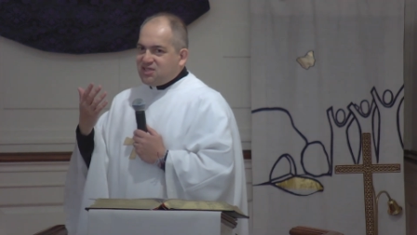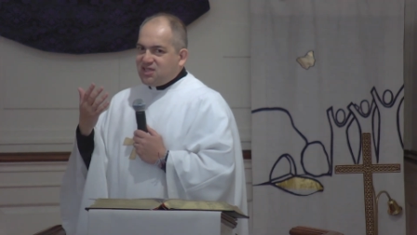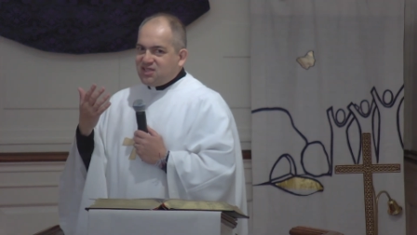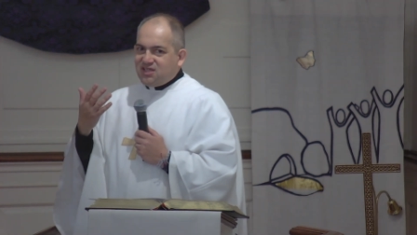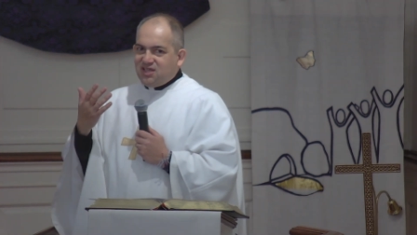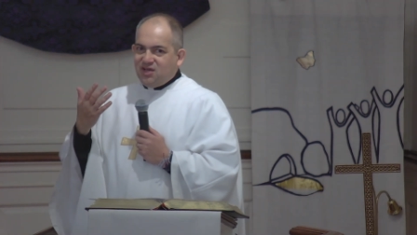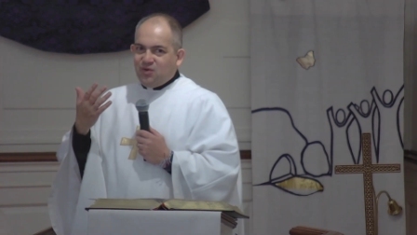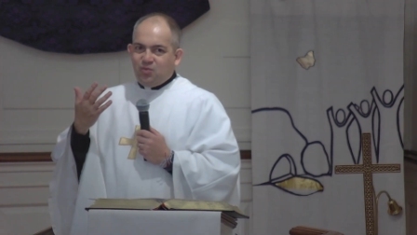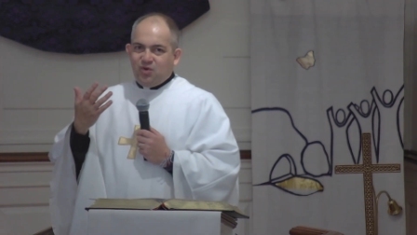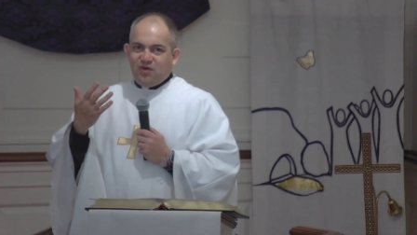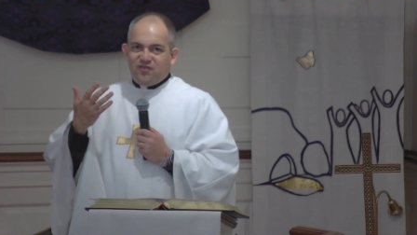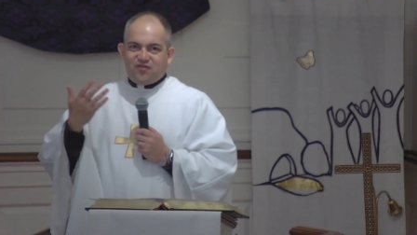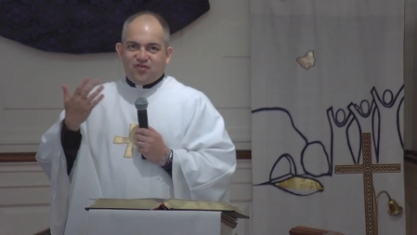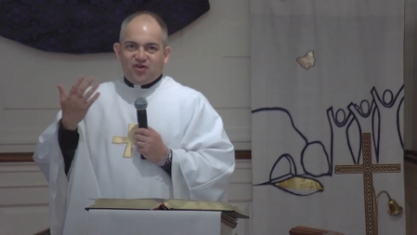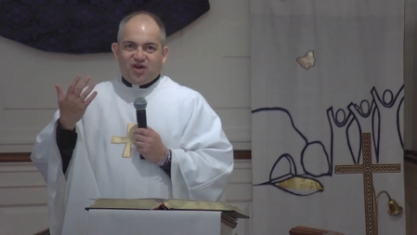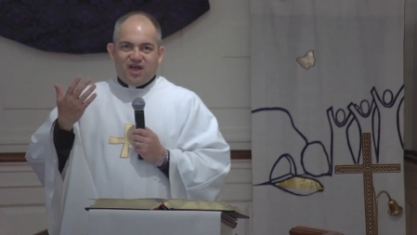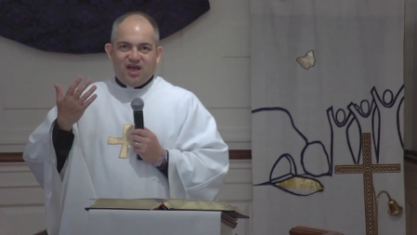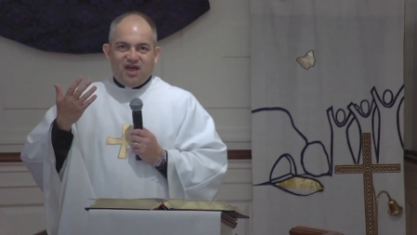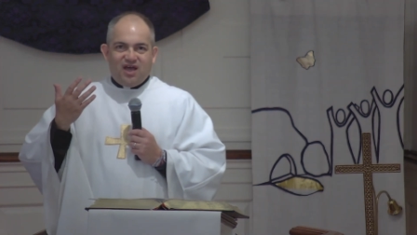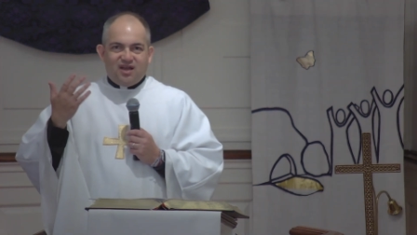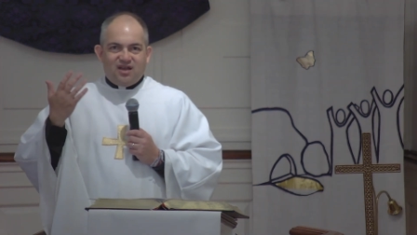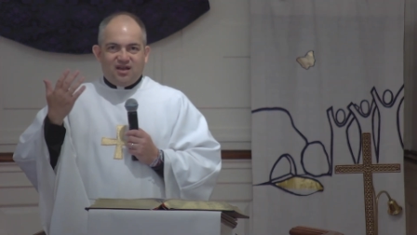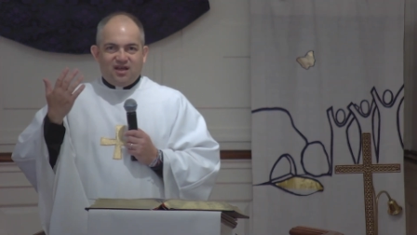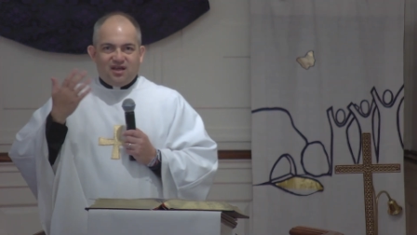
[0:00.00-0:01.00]
that then we
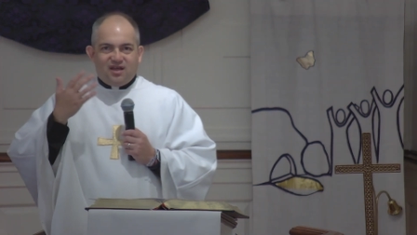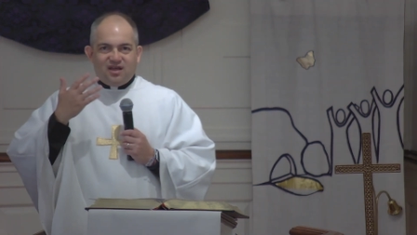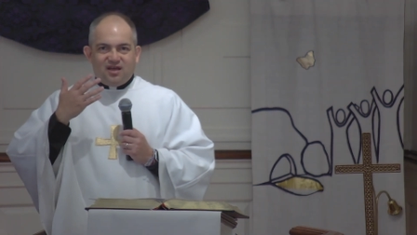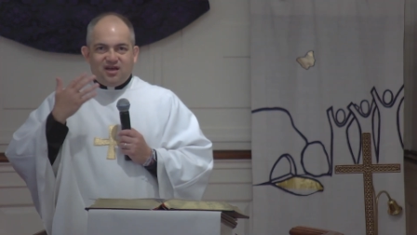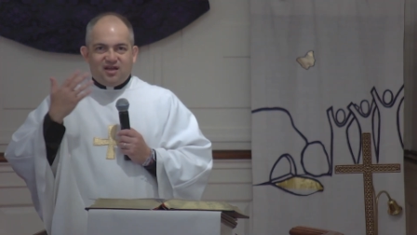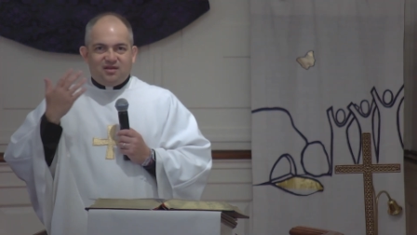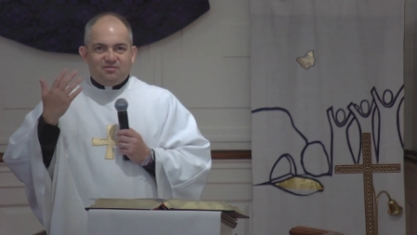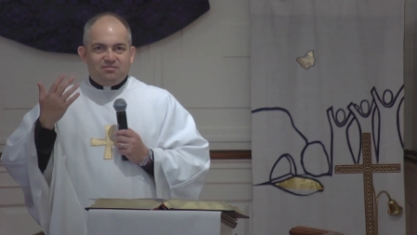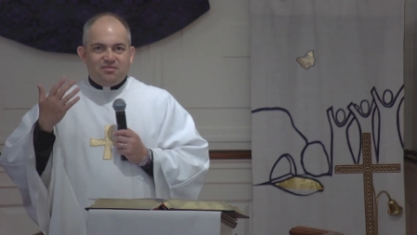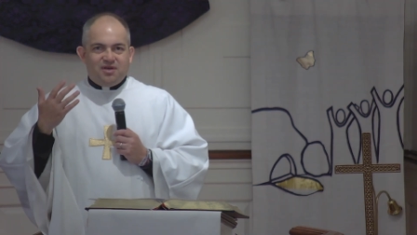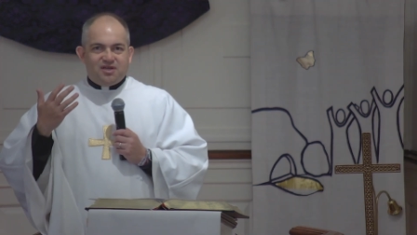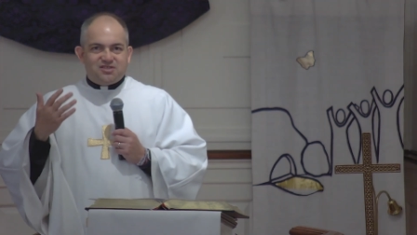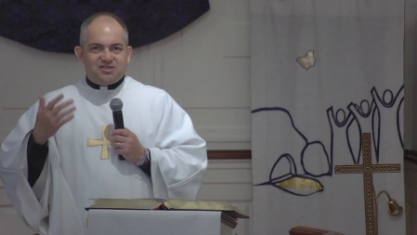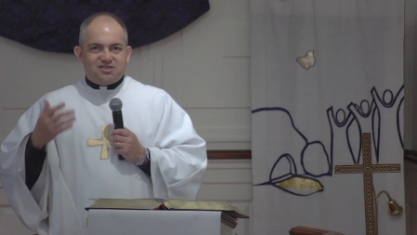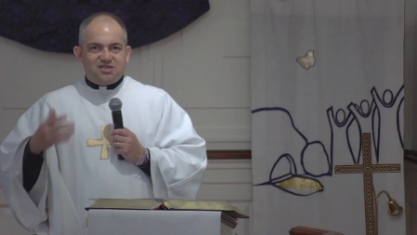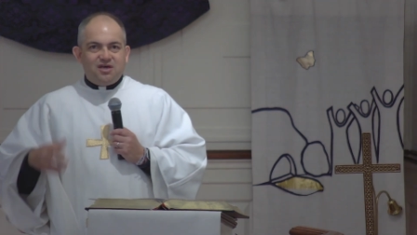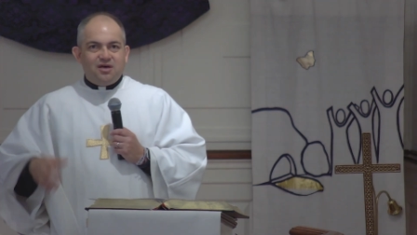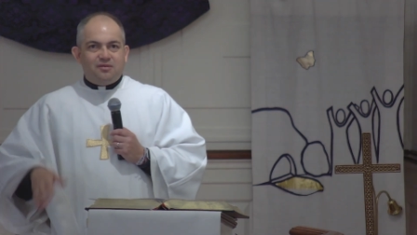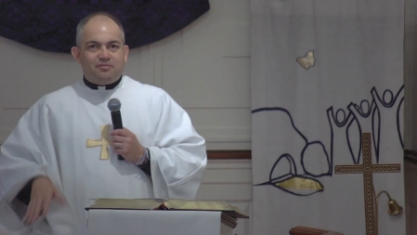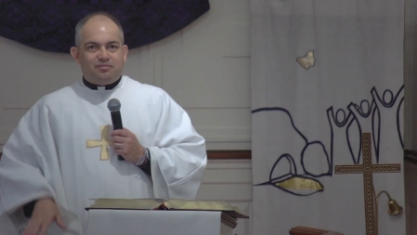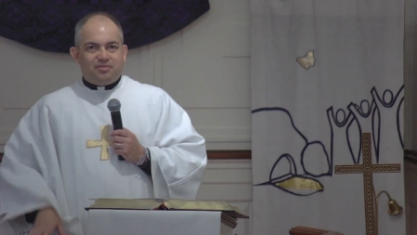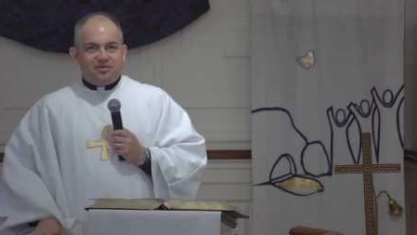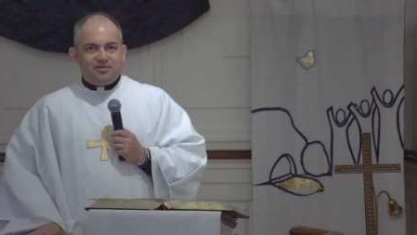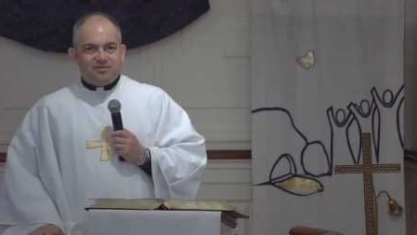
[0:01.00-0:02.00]
forget and get mixed
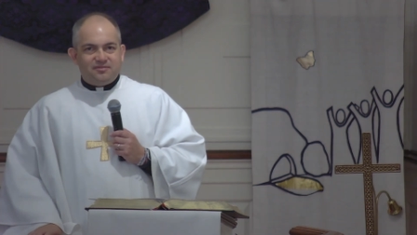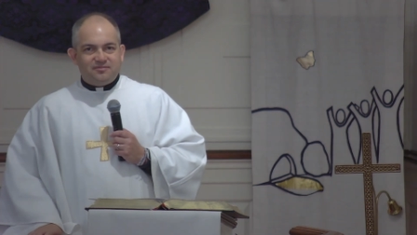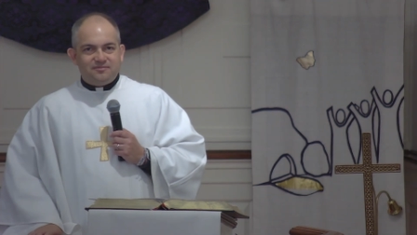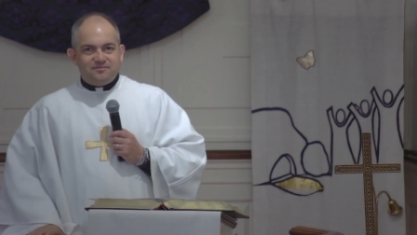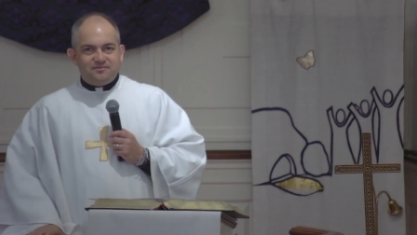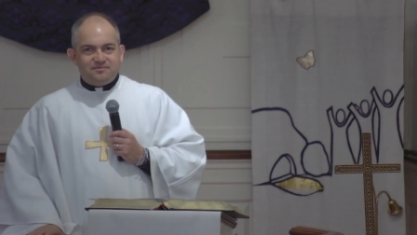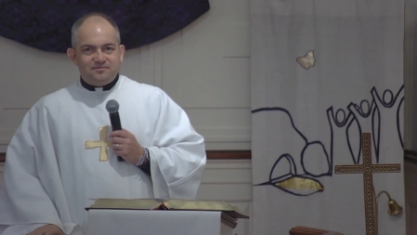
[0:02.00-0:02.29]
up.